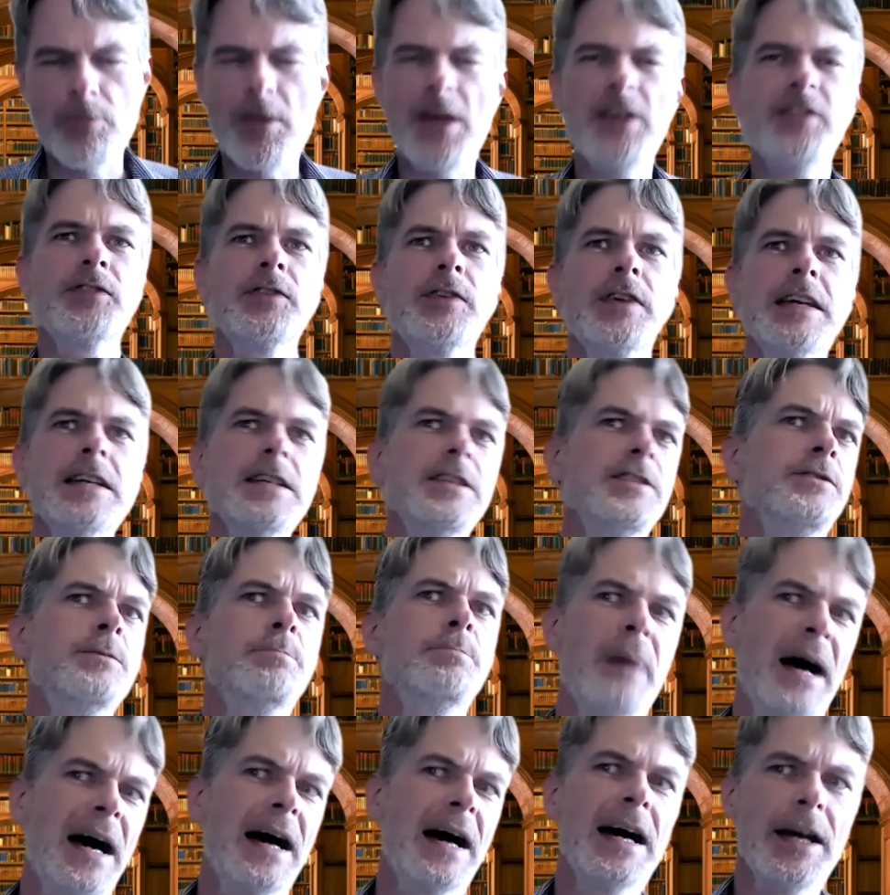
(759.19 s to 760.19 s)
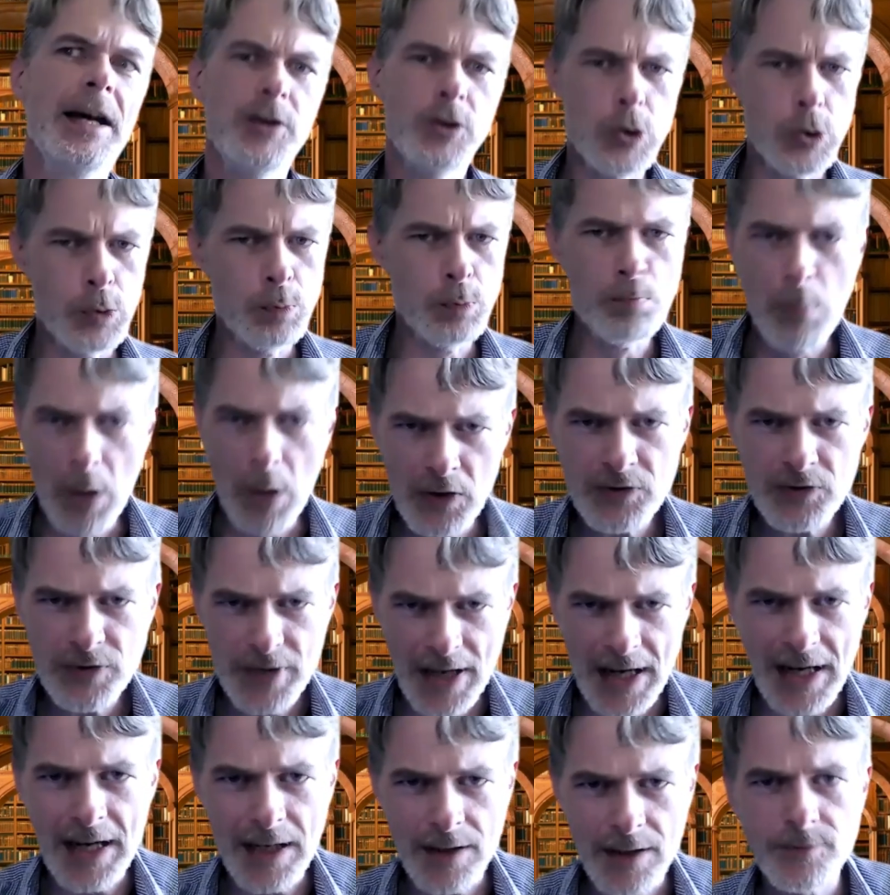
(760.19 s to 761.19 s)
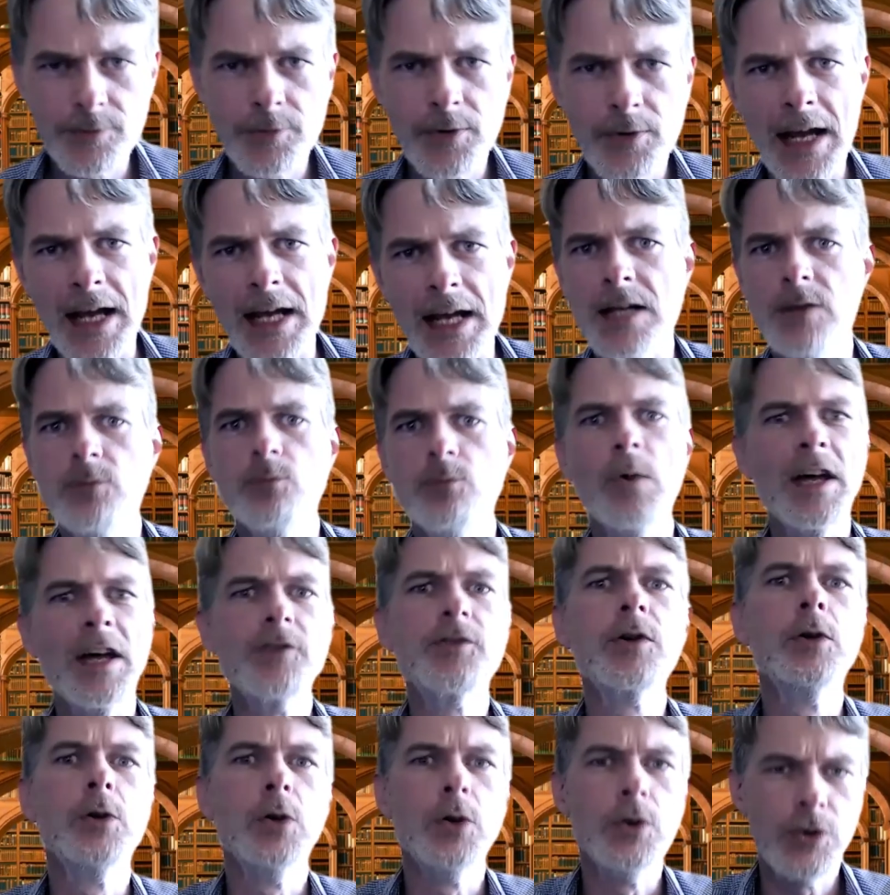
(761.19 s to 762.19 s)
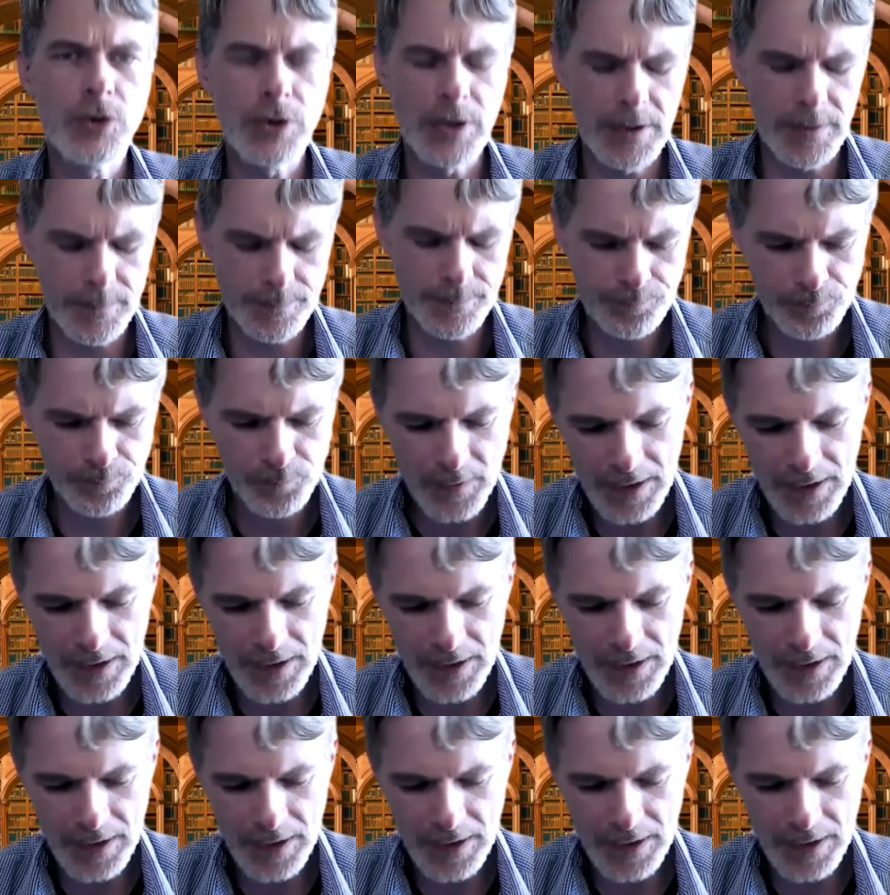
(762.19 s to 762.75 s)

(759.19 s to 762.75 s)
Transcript: This is bad. You must have a resolution.